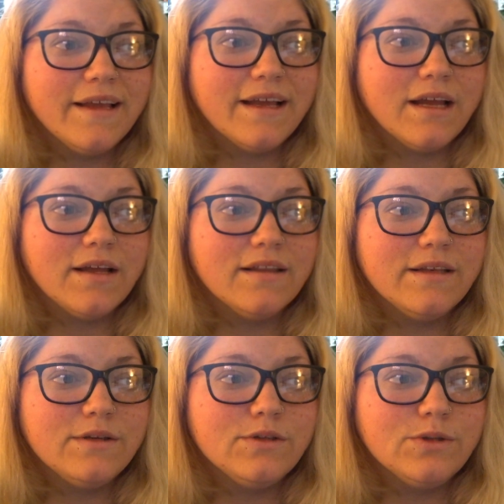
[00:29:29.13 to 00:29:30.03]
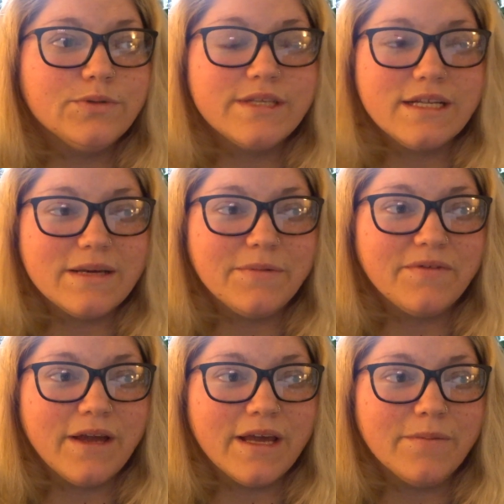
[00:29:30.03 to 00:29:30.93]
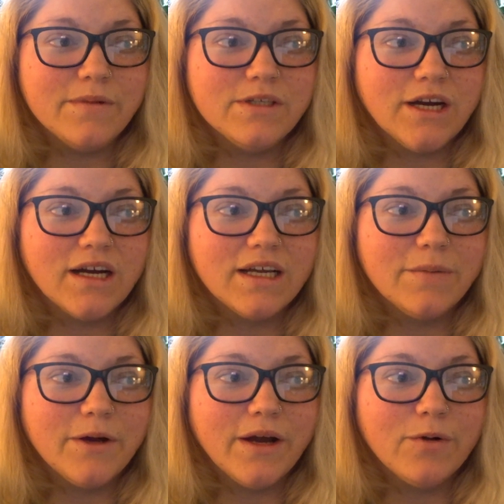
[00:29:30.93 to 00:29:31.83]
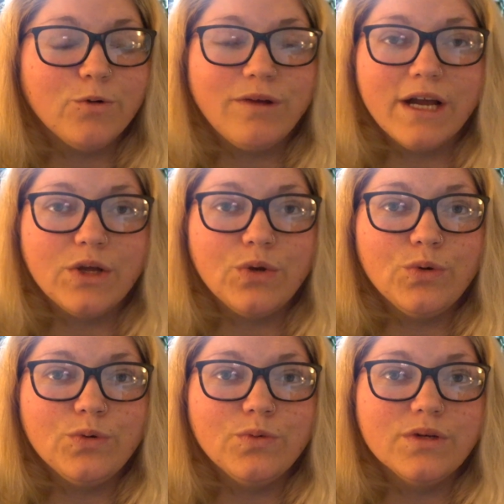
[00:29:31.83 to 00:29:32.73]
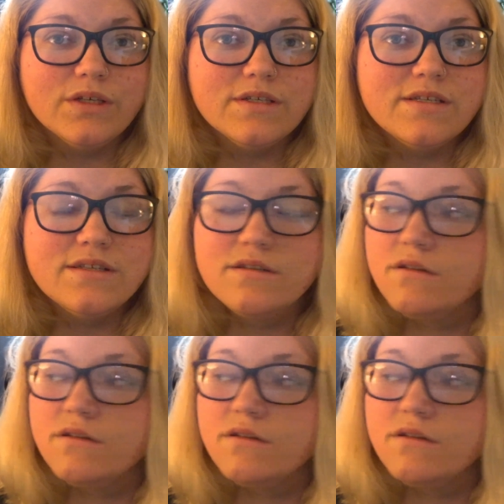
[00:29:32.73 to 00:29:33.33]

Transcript: like a little news clip of him talking about how a raccoon was,